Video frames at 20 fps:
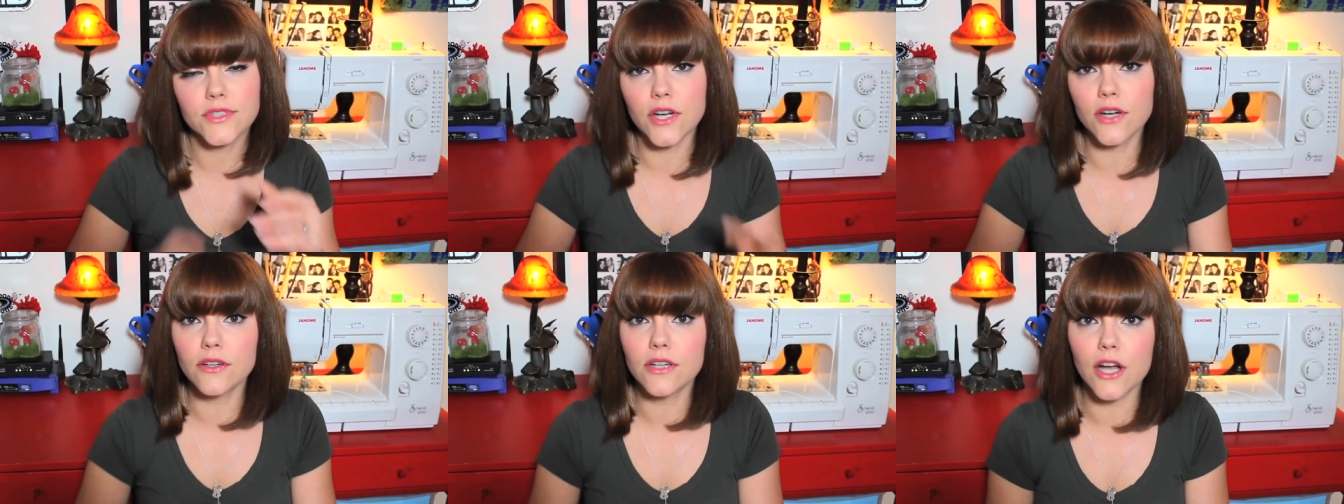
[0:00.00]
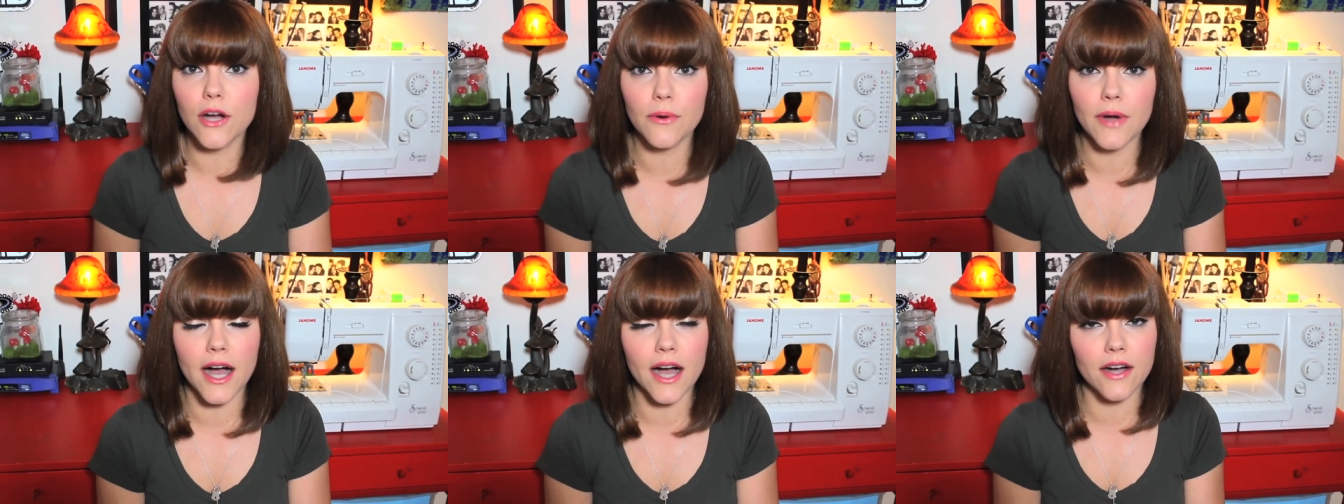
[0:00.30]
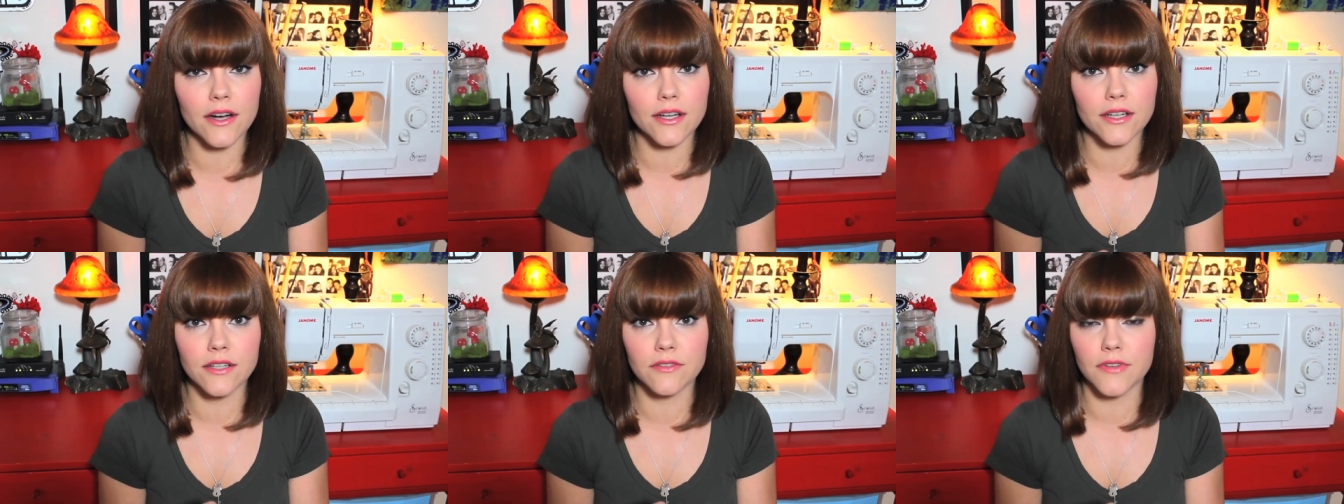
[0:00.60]
don't go
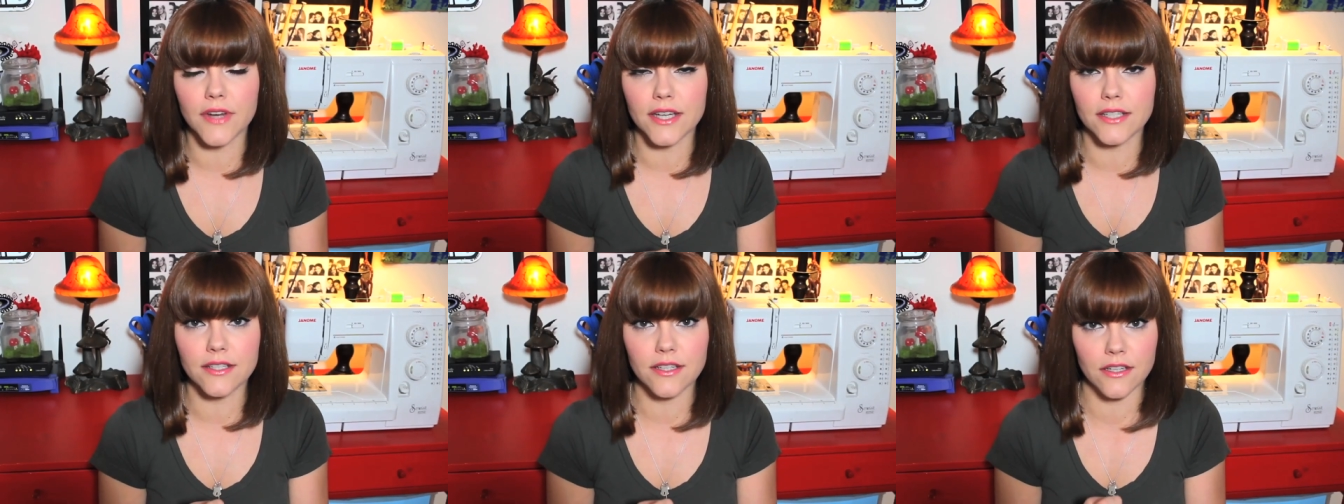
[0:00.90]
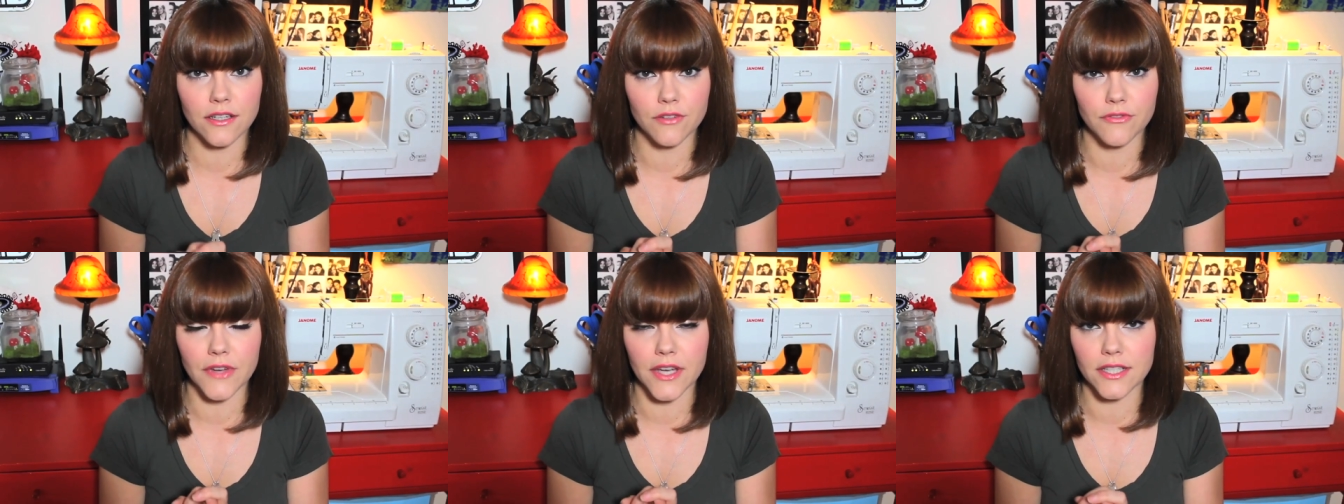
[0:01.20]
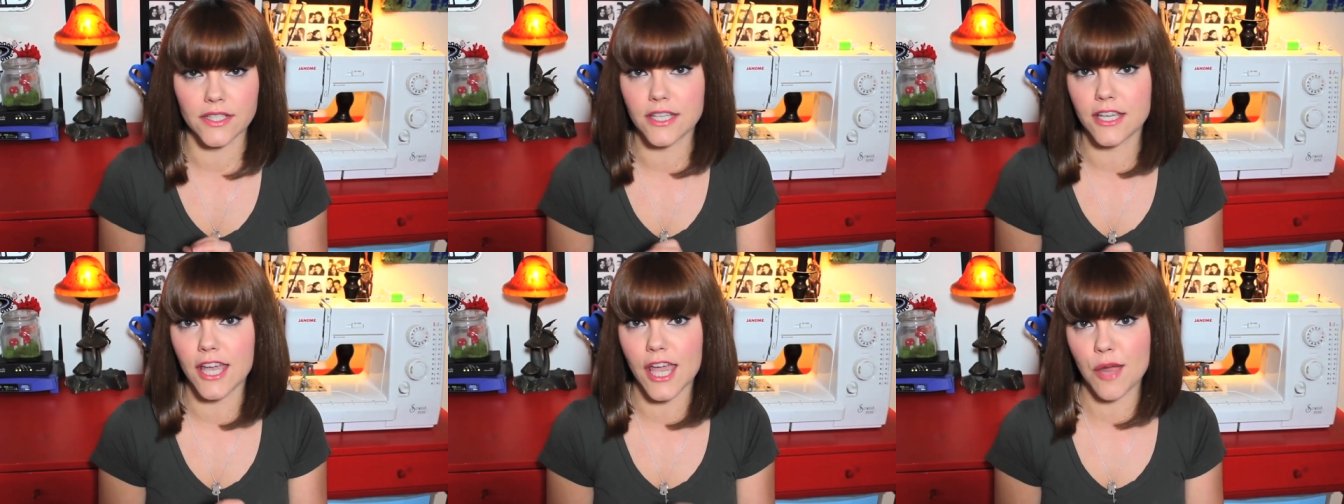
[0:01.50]
out and invest in a
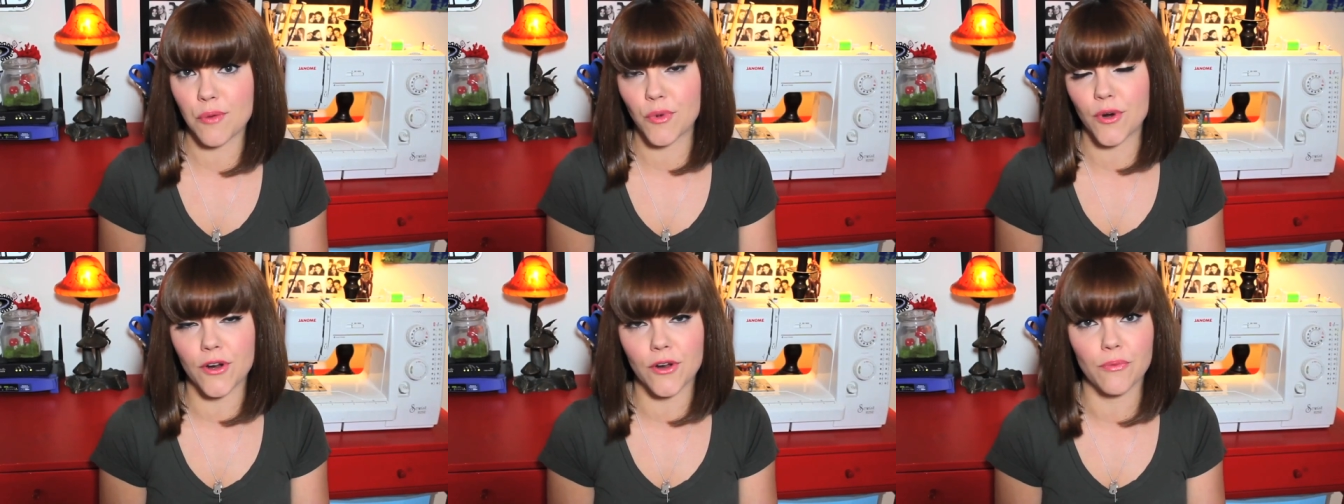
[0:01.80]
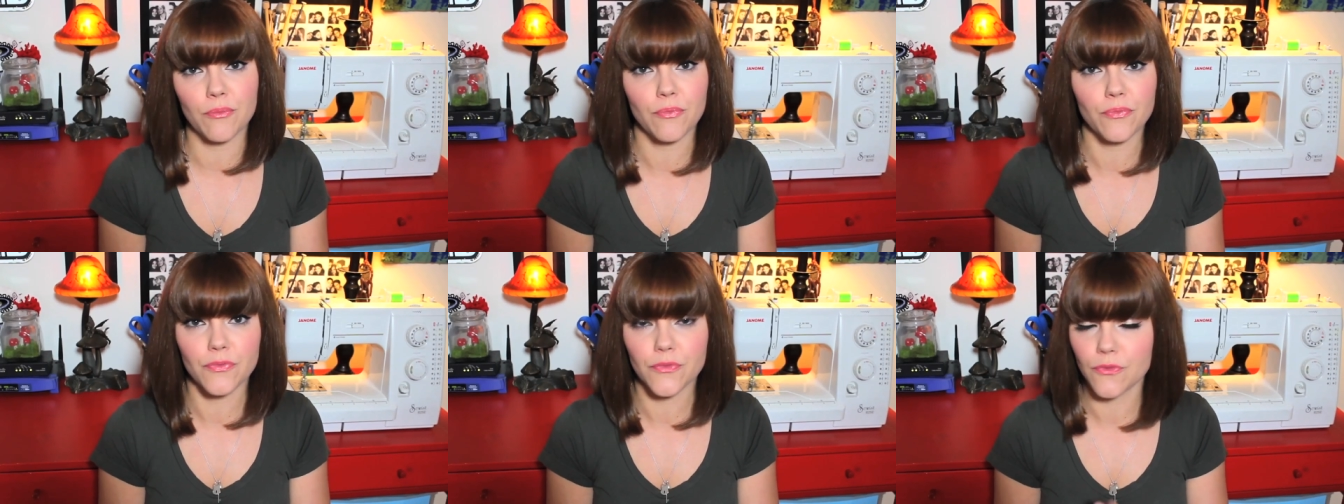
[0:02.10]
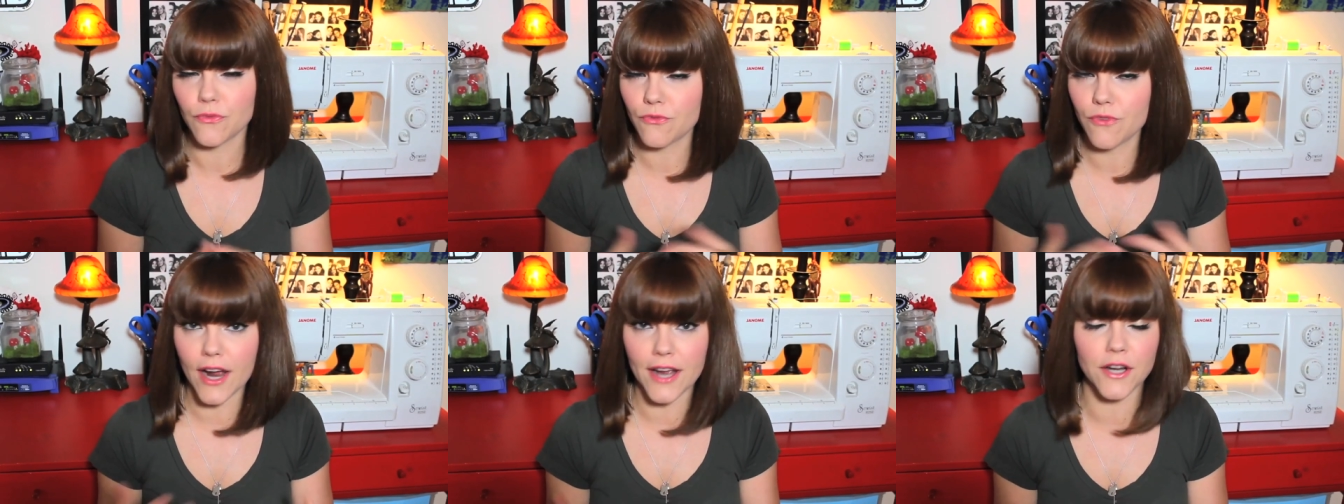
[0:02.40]
fancy camera
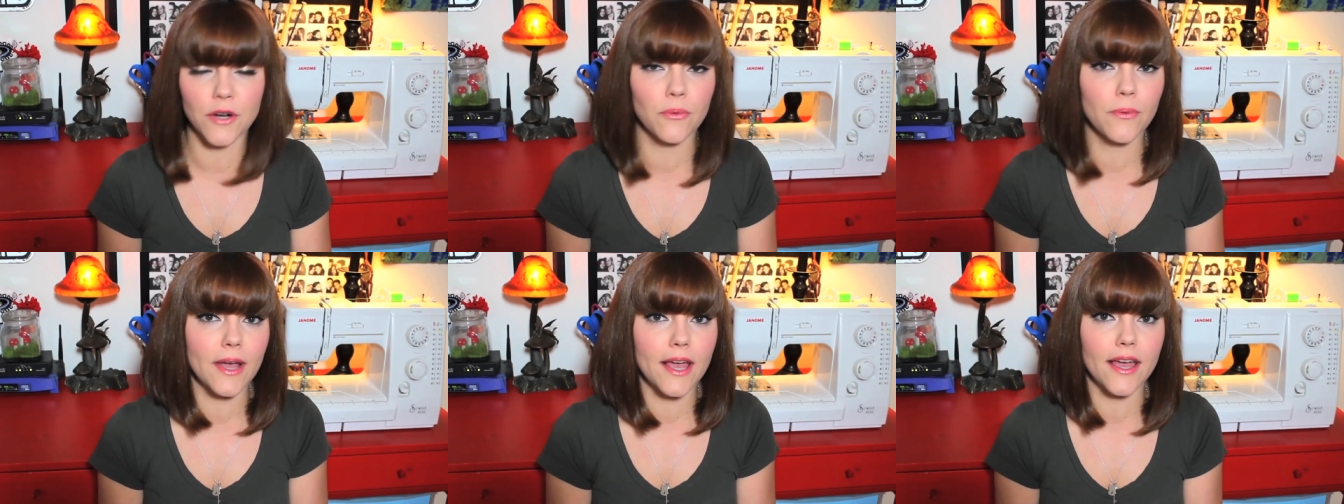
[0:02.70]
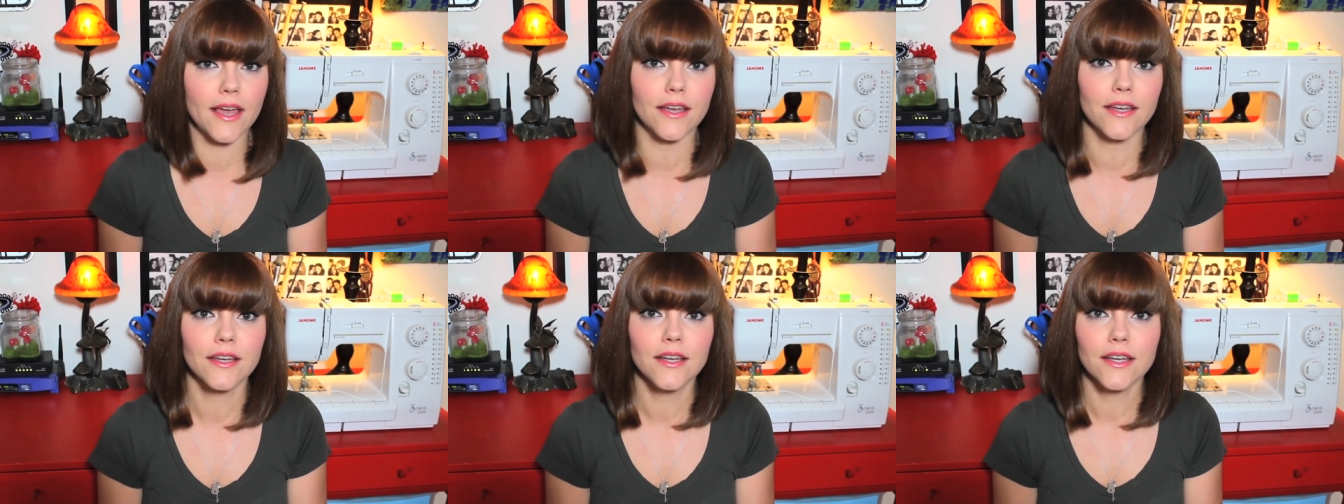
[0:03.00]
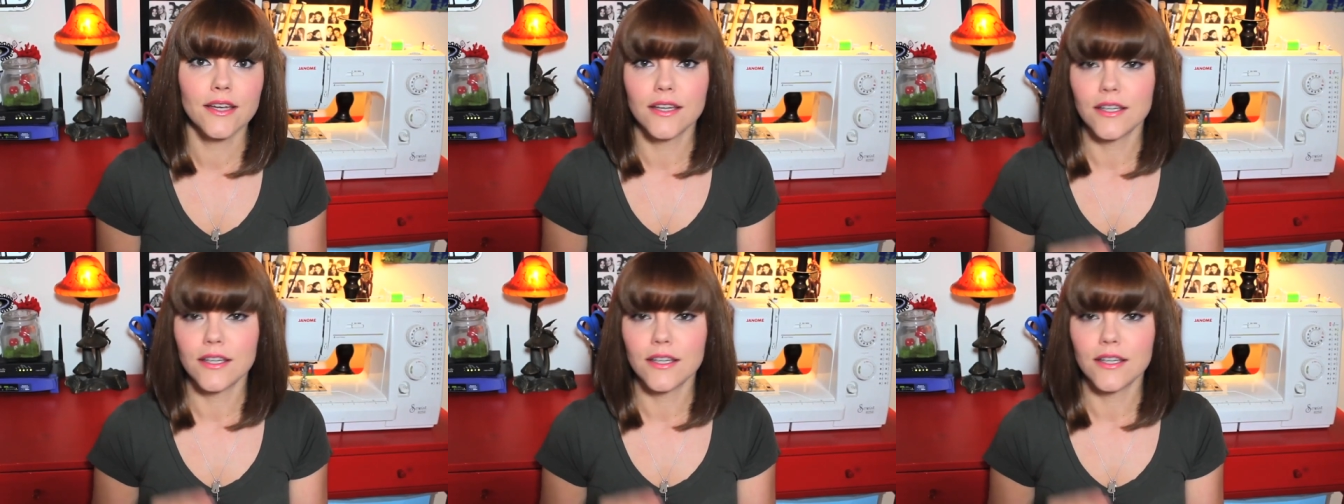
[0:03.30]
right away